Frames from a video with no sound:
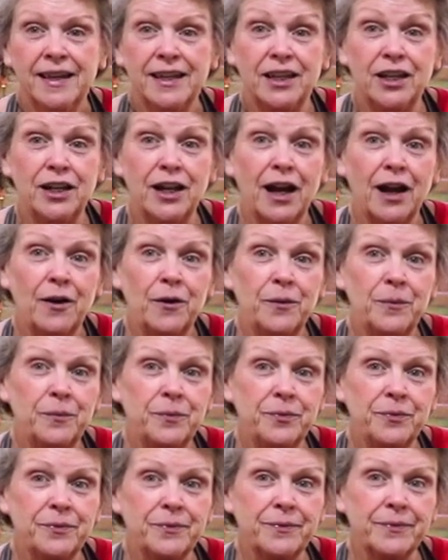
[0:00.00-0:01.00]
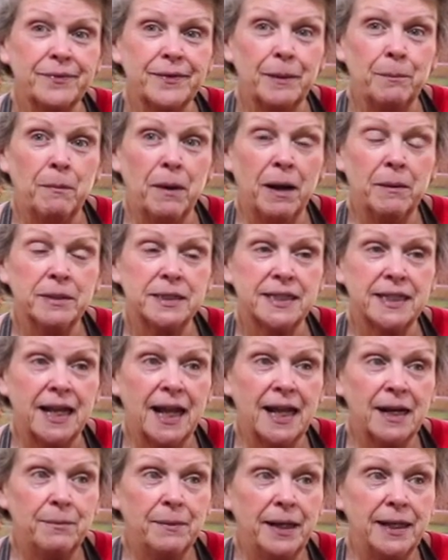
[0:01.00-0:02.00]
You know, Mama said
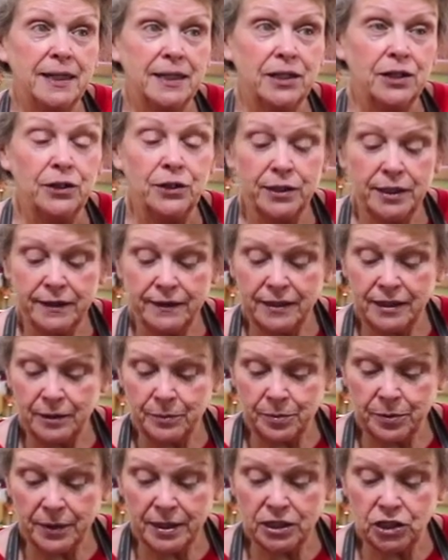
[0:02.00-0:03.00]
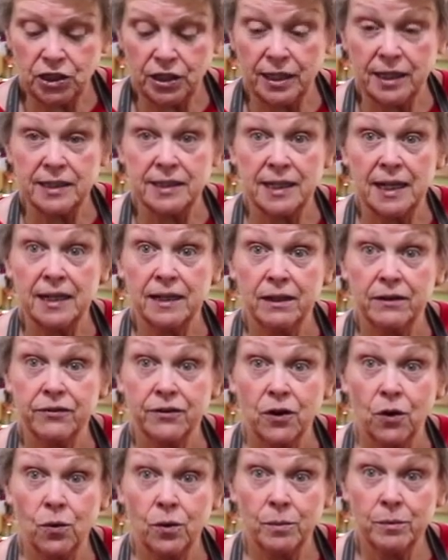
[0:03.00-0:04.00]
I'd have made it good in the Depression because I
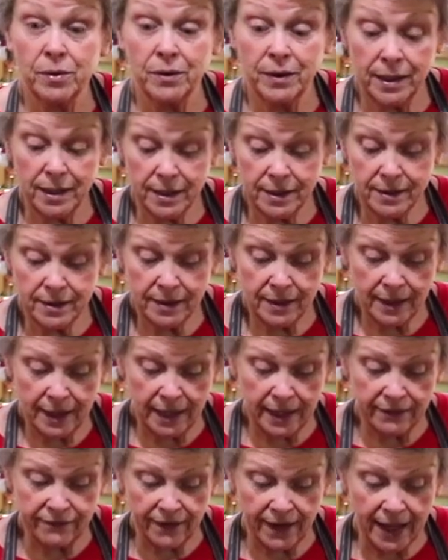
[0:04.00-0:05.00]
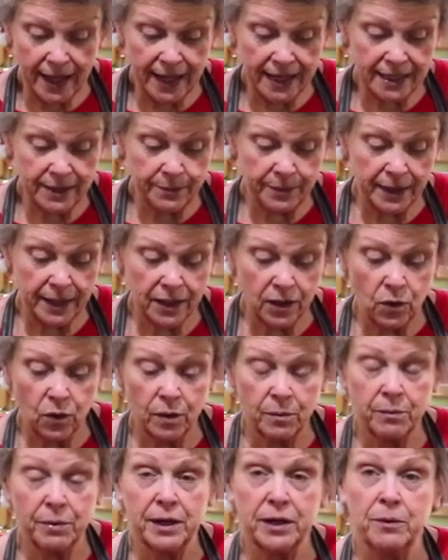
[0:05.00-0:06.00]
love cornbread, and if I had to pick
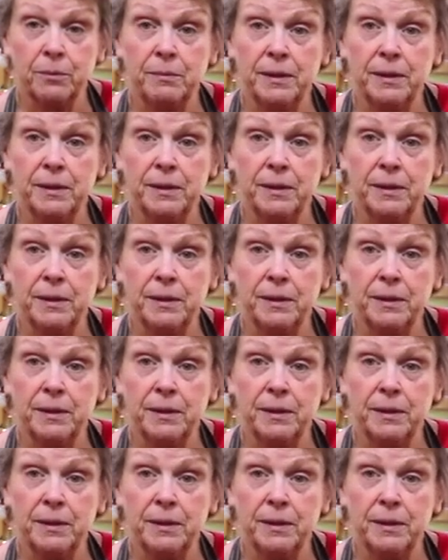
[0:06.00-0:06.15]
cornbread or